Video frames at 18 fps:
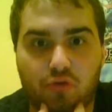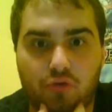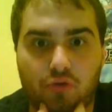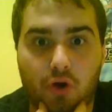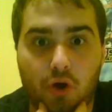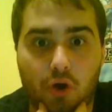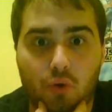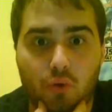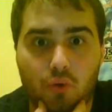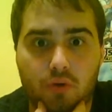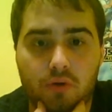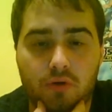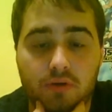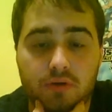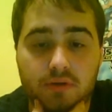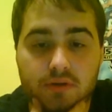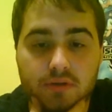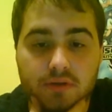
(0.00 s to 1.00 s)
I
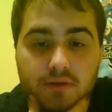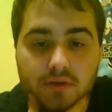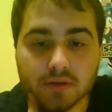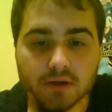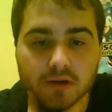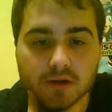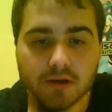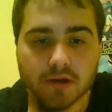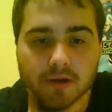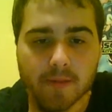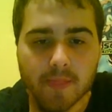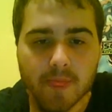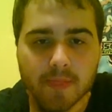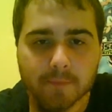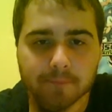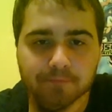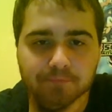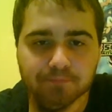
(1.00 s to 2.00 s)
also took
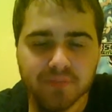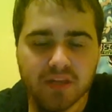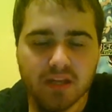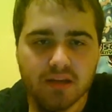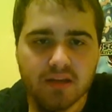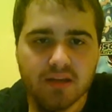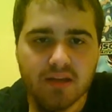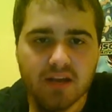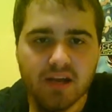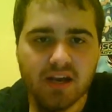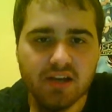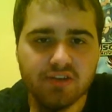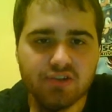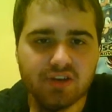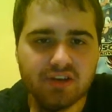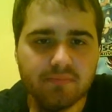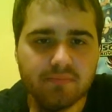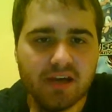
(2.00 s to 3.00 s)
back the
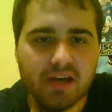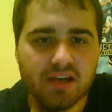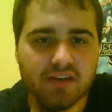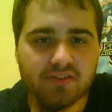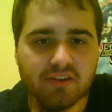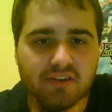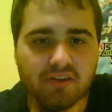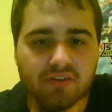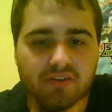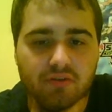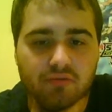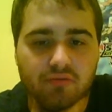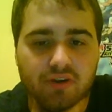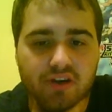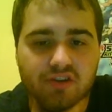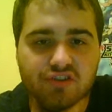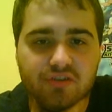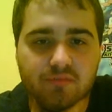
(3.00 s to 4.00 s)
game I got from
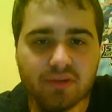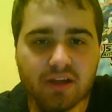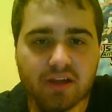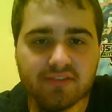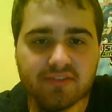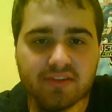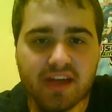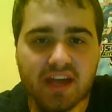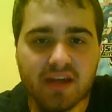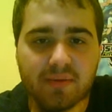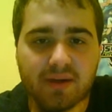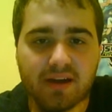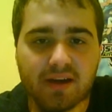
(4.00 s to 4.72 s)
Gamefly, which was